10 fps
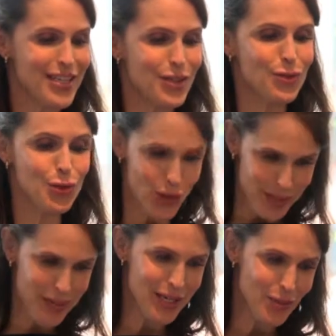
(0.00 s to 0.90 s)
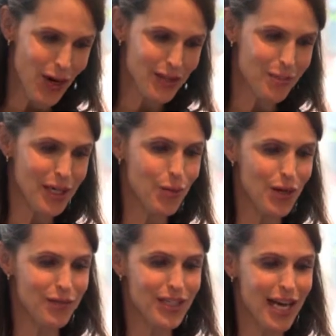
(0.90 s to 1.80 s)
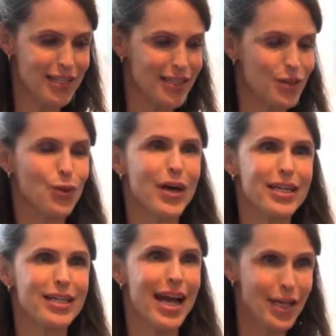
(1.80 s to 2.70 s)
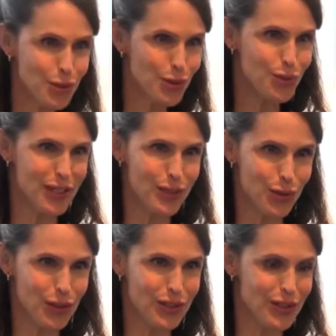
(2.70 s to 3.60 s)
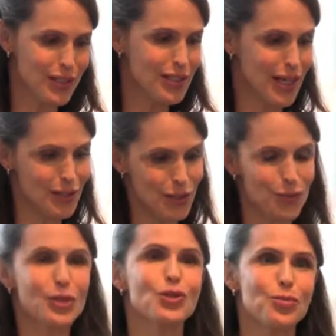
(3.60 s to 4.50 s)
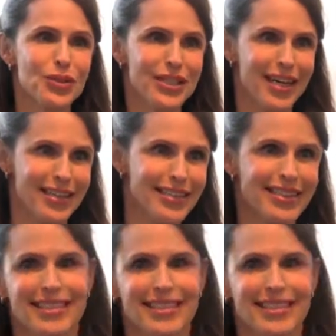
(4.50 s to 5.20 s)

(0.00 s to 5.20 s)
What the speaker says: So join me in welcoming one of Dallas's great natural resources, Dr. Richard Brettell.